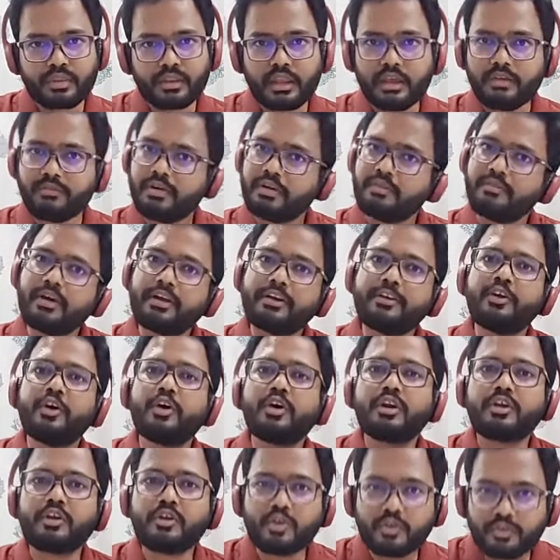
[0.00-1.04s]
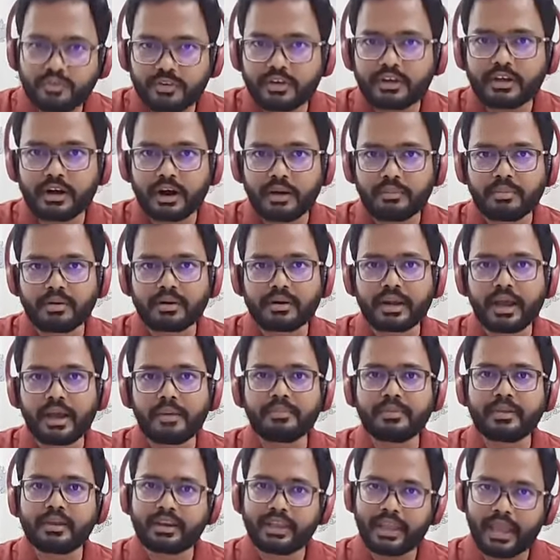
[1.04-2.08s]
Even when you are using rubber
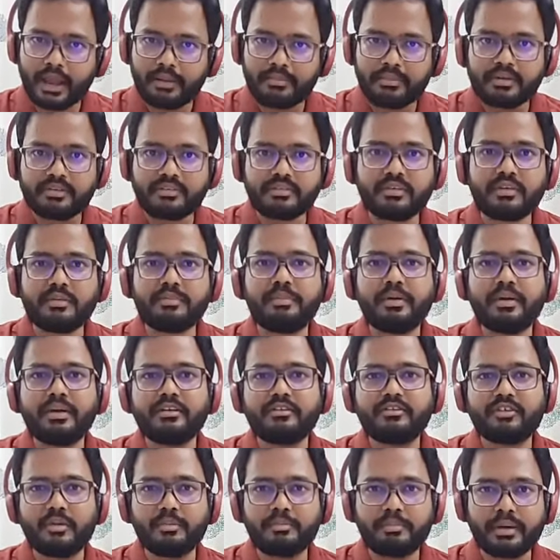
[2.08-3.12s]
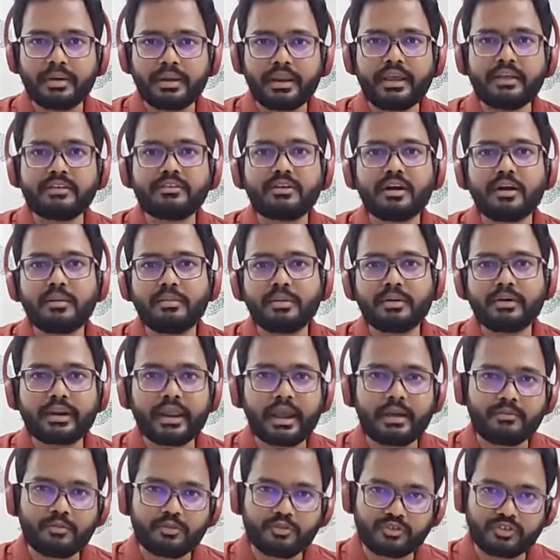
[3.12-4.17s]
dam, there can be seepage beneath rubber
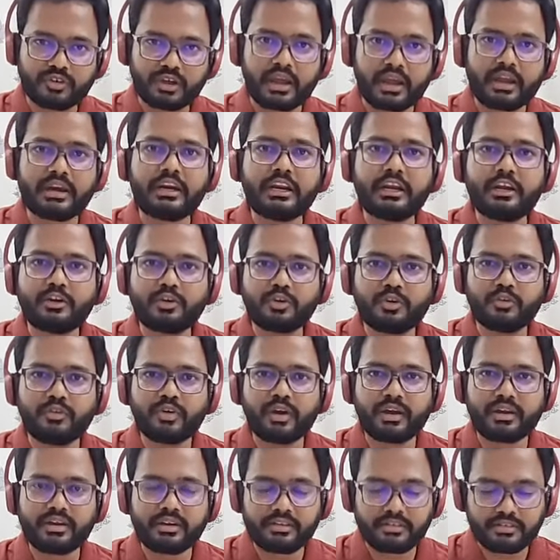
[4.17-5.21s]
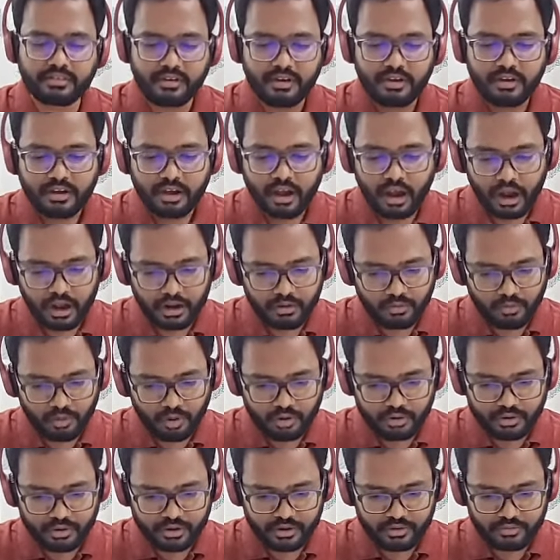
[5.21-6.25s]
dam which can lead to various
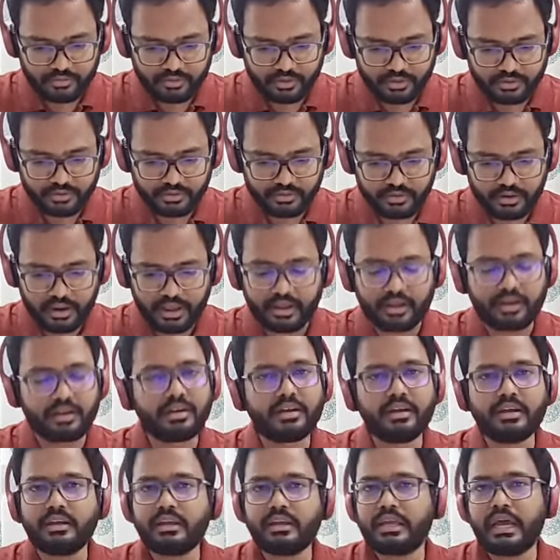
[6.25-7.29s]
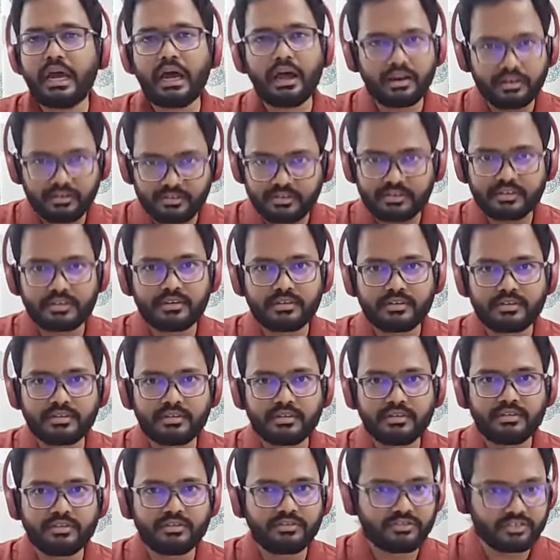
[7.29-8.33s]
unwanted effects like ulcers,
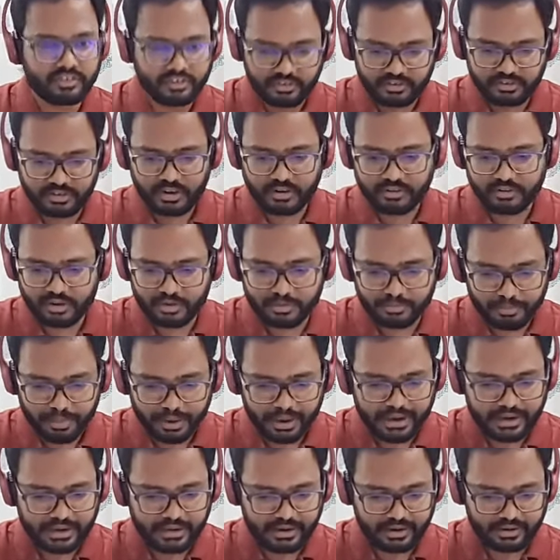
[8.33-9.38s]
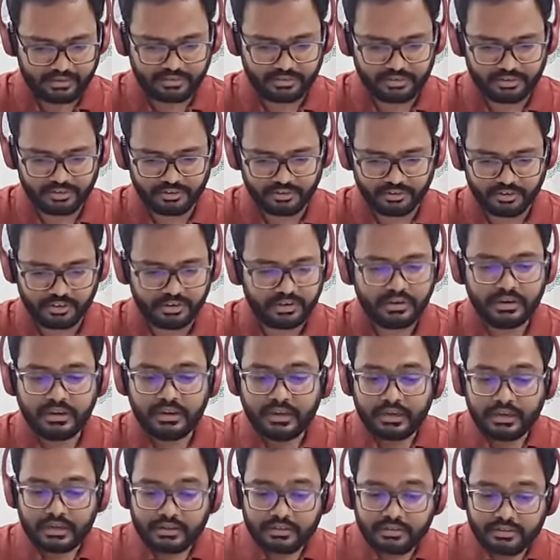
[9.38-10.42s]
gingival pain, etc.
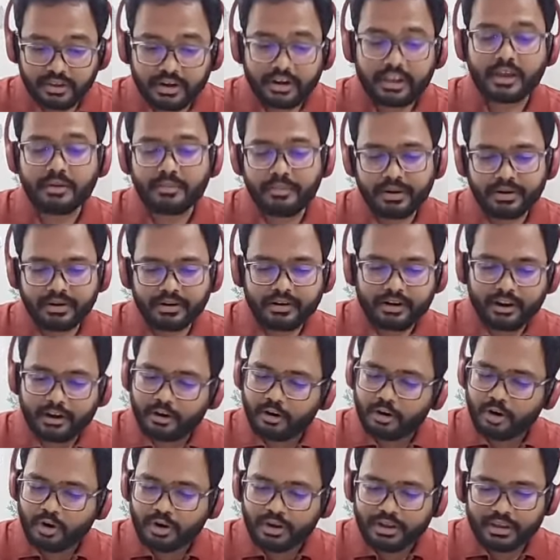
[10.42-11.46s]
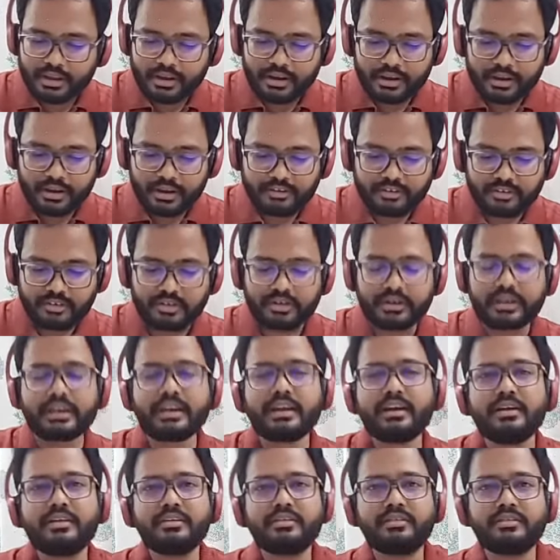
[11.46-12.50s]
The recommended endodontic irrigation
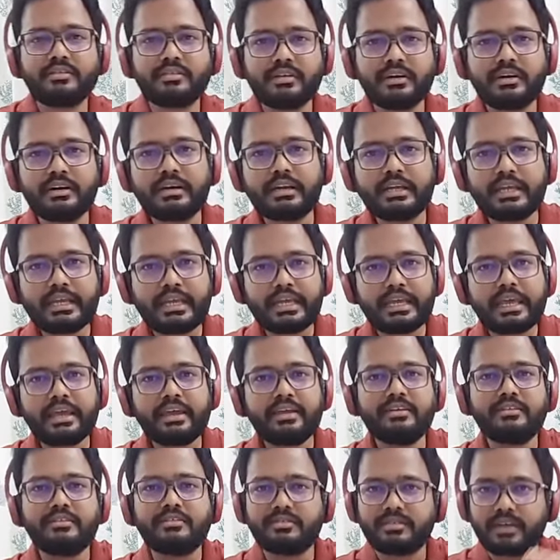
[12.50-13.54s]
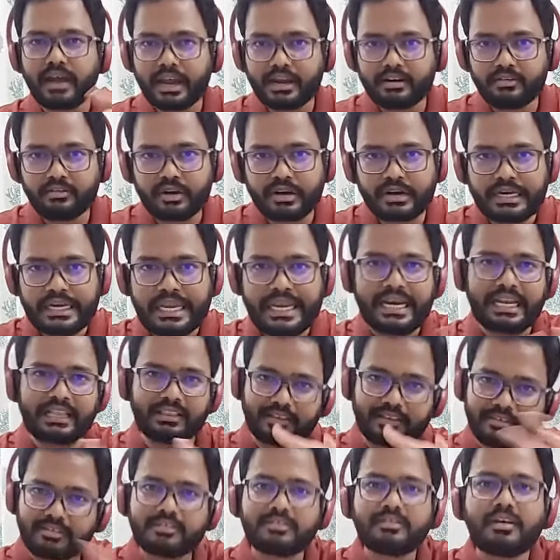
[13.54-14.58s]
needle is 30 gauge side vent needle.
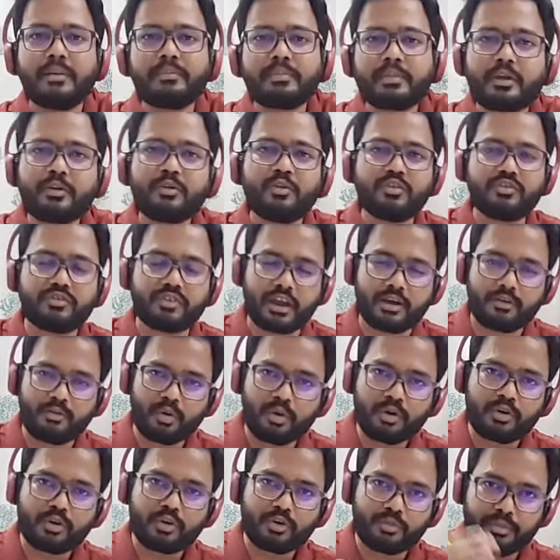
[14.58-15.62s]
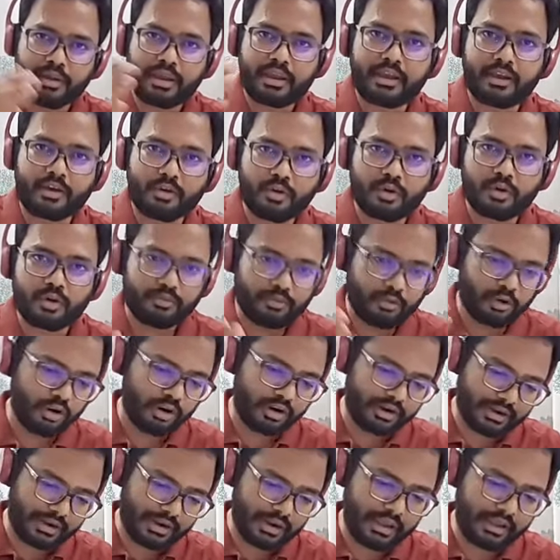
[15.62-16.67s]
This is something which I wanted to make a note of or
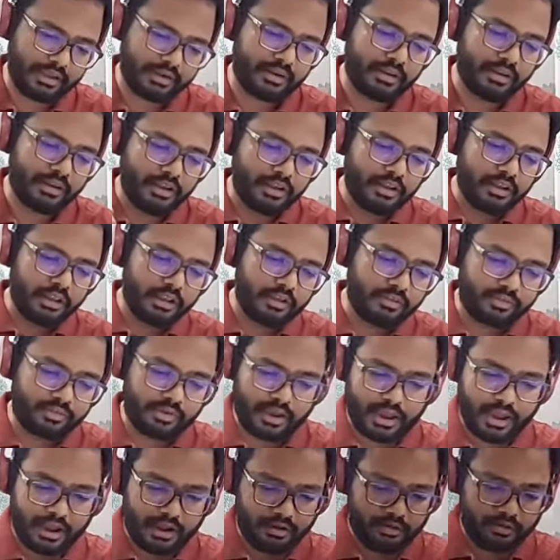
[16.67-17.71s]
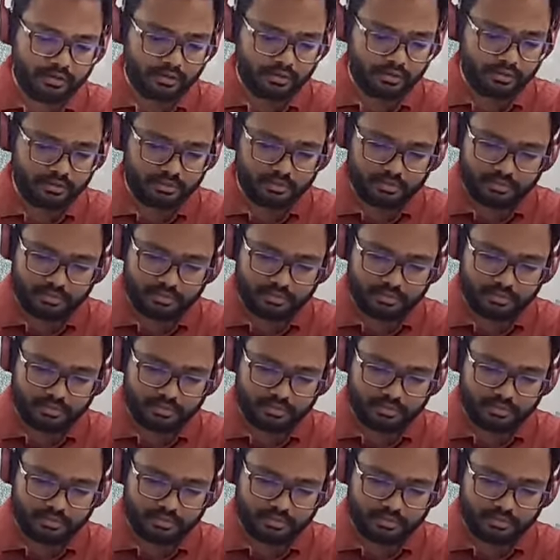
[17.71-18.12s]
underline if you have